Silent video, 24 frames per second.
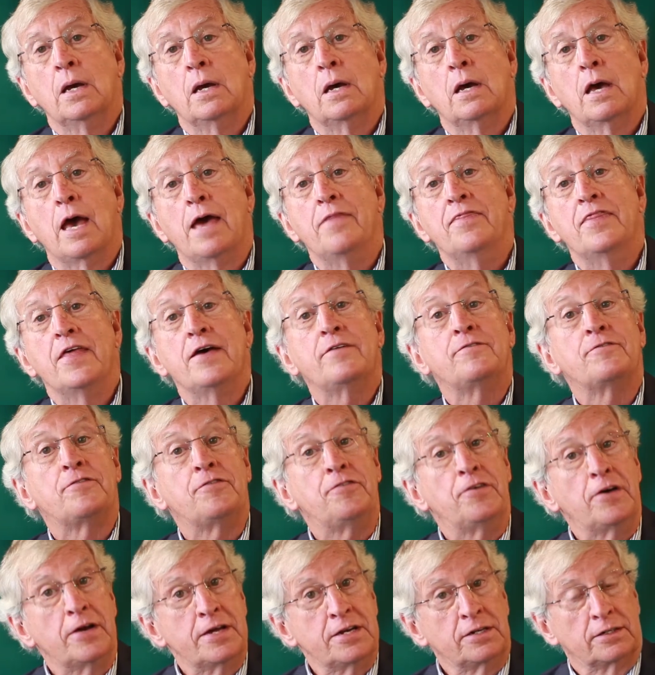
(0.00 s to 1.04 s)
And then
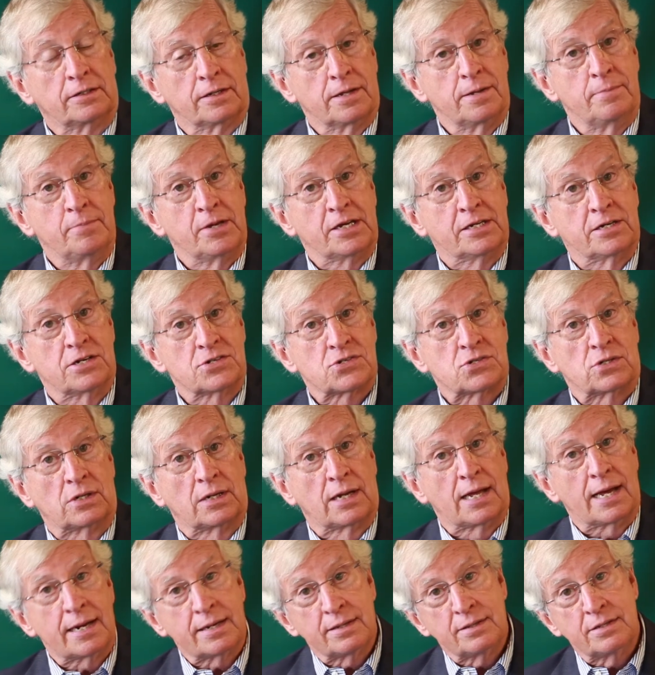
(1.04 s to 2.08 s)
finally, because a
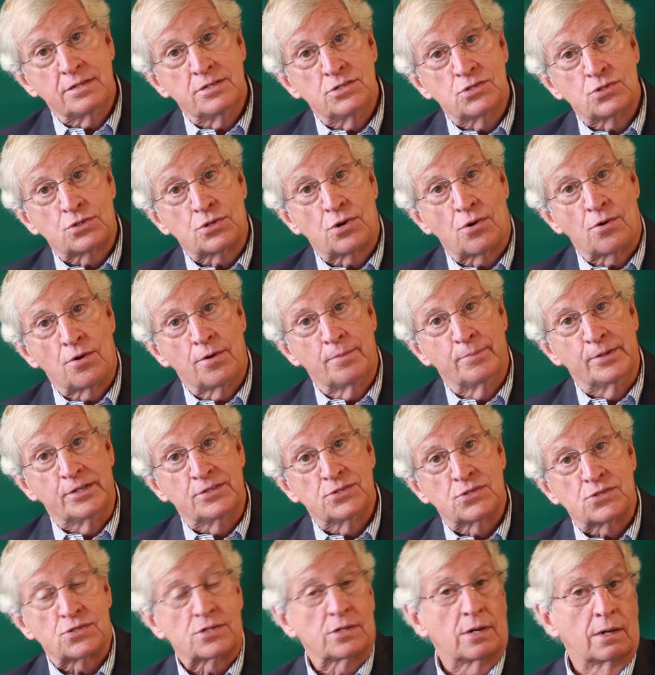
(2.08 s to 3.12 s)
lot of these
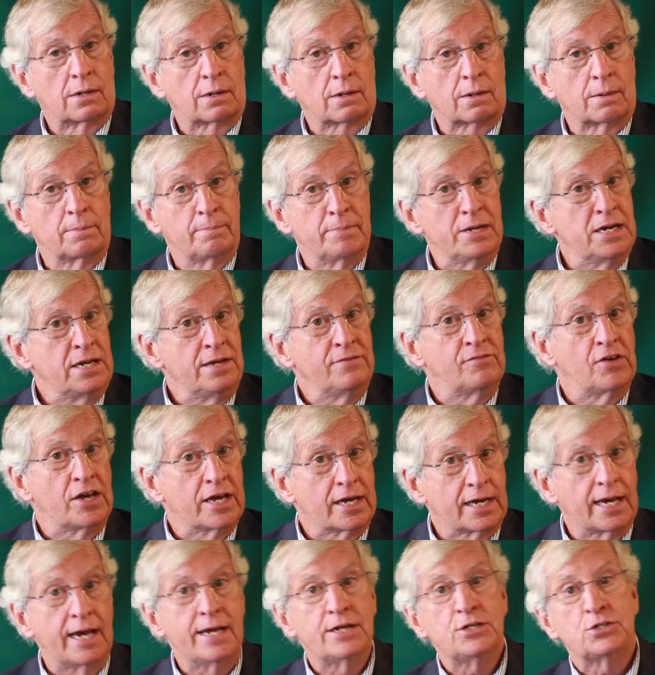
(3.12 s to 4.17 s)
tournaments are mini
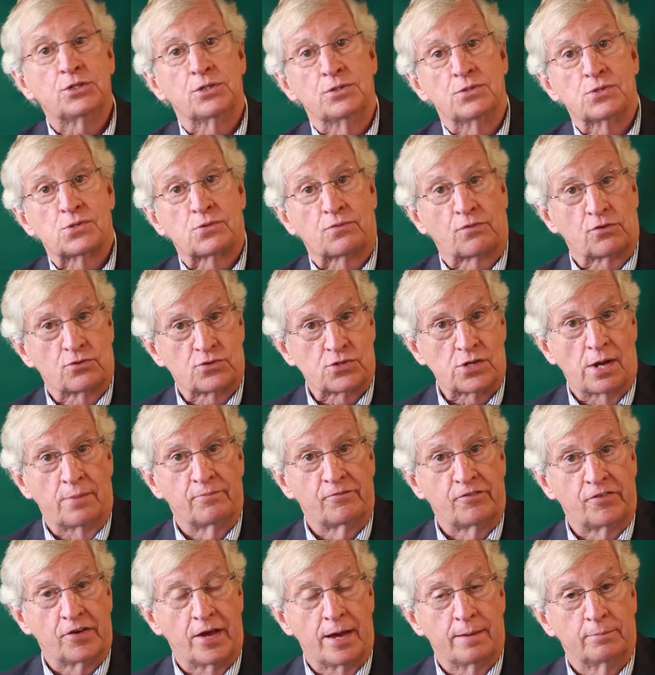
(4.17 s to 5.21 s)
vacations for some
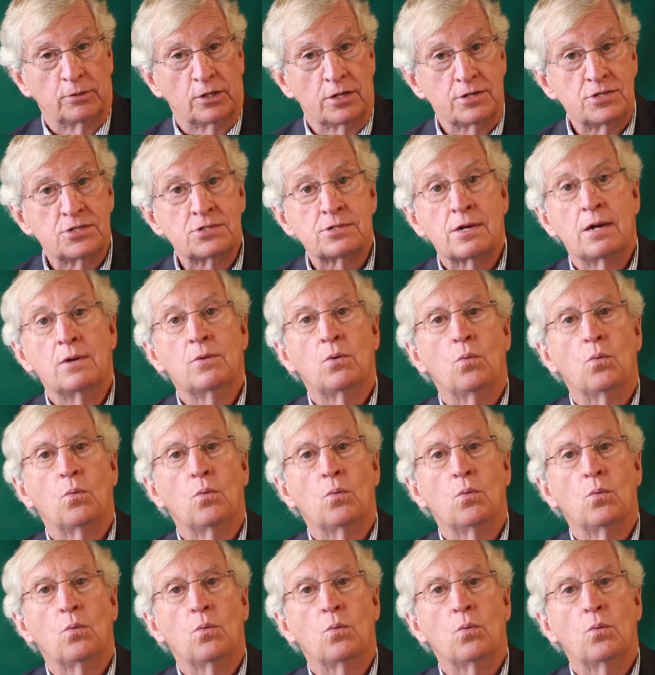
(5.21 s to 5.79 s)
families,